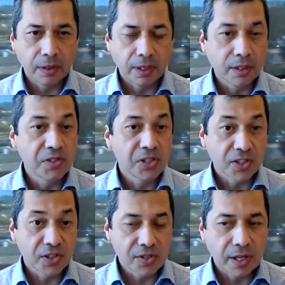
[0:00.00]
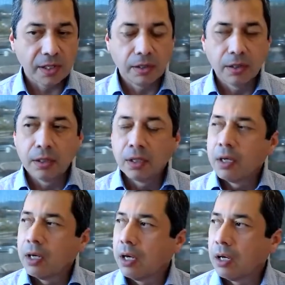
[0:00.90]
injection site.
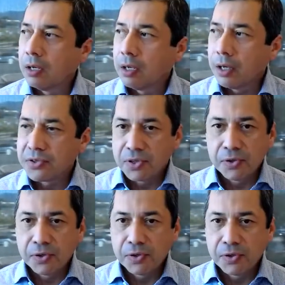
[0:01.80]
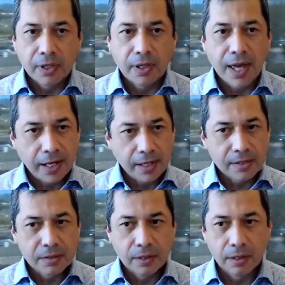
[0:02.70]
Also
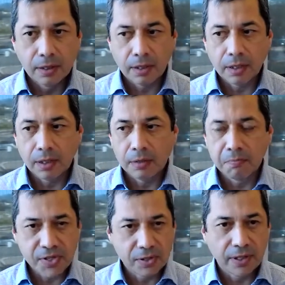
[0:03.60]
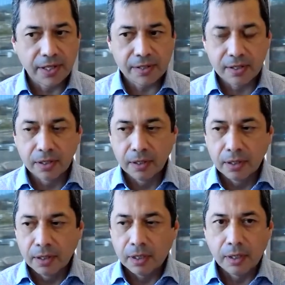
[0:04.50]
headaches, muscle aches,
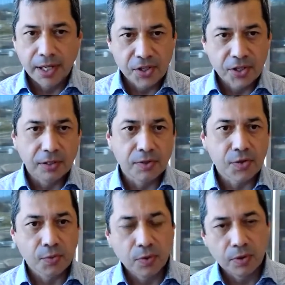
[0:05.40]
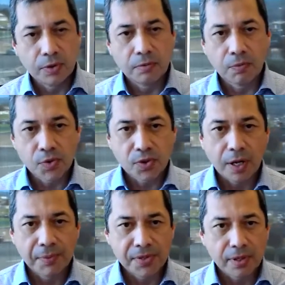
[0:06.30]
and chills were the most
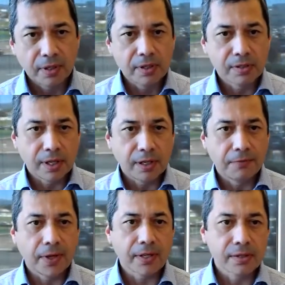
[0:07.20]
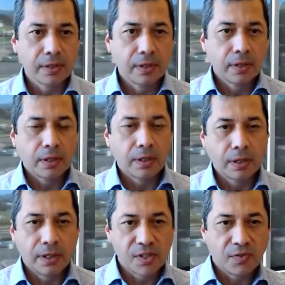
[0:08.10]
common side effects.
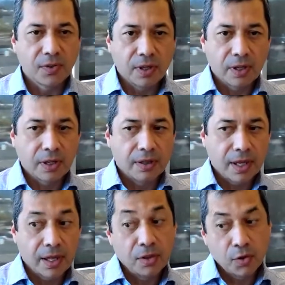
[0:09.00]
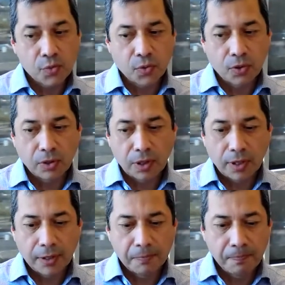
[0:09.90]
And those
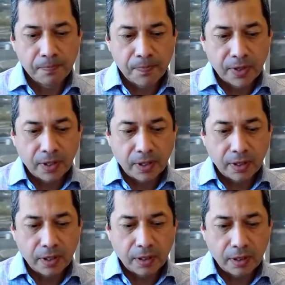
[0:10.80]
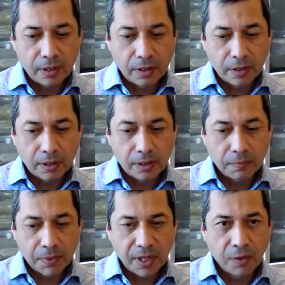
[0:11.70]
were,
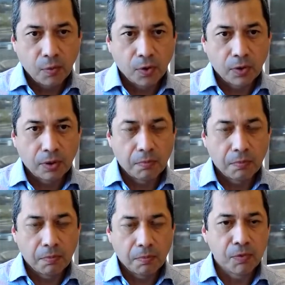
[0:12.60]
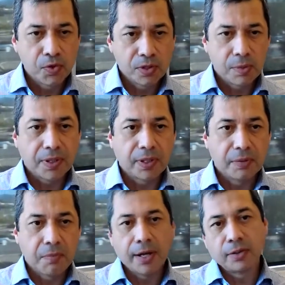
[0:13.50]
but they were typically
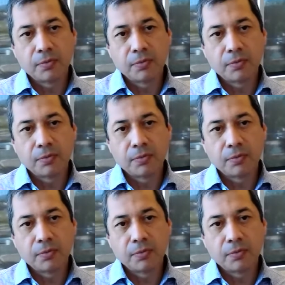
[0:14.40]
mild